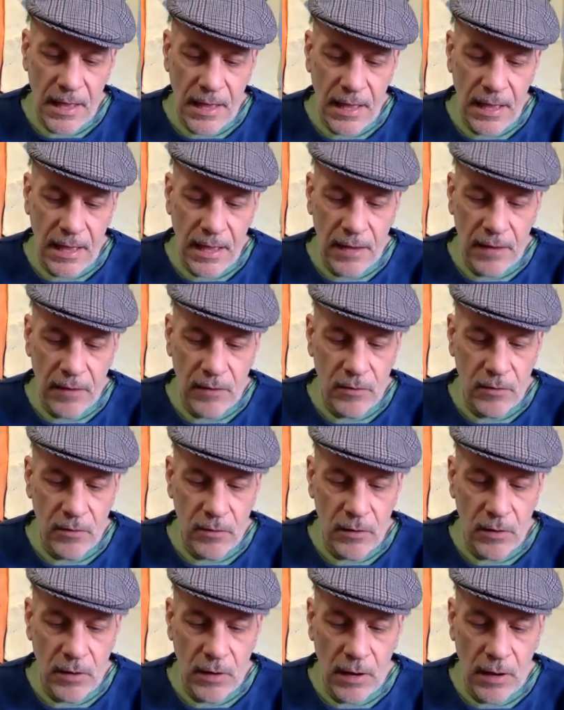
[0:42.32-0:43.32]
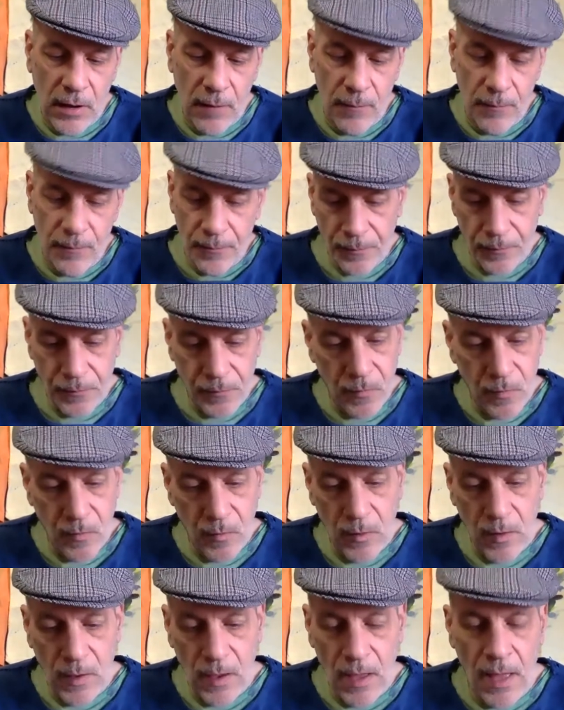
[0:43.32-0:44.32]
And um,
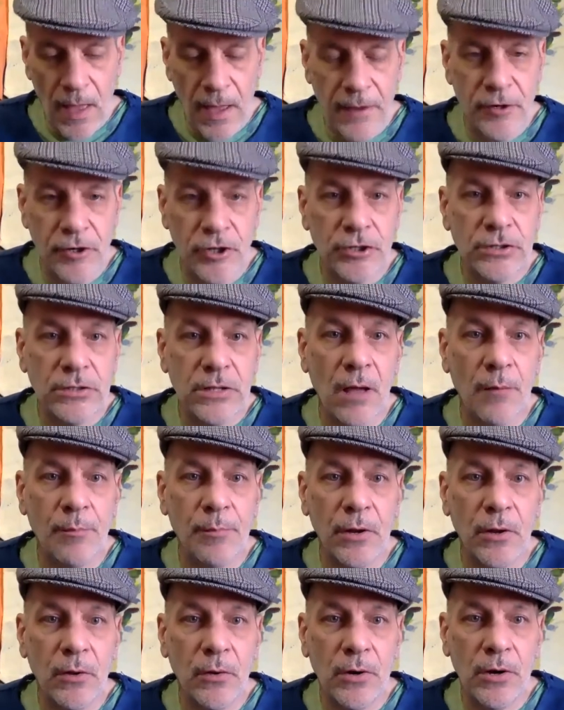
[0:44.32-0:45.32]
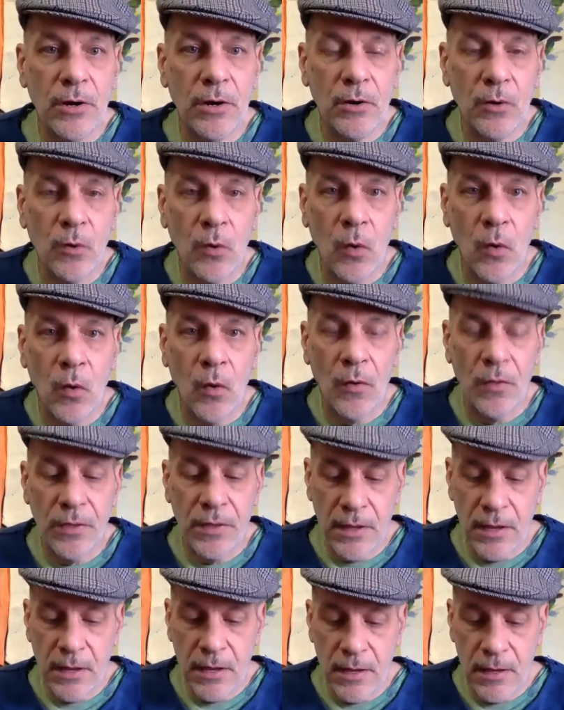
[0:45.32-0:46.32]
I just uploaded all
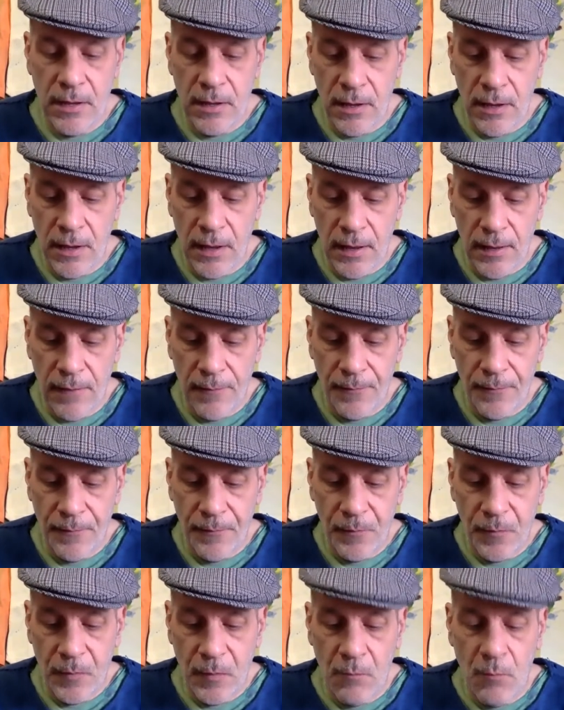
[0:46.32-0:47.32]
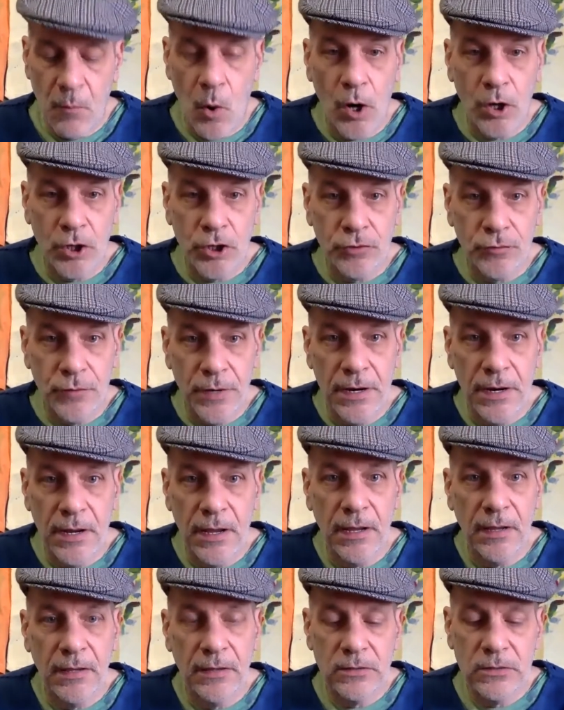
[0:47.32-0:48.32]
the uh, March
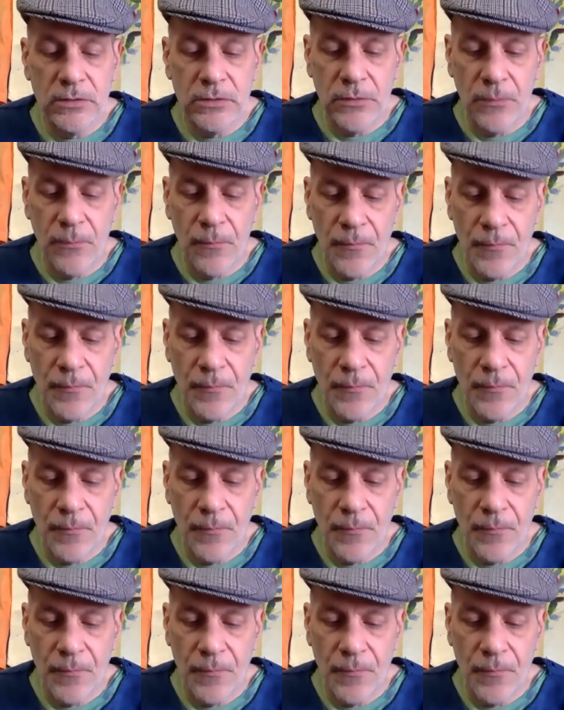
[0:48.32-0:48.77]
readings.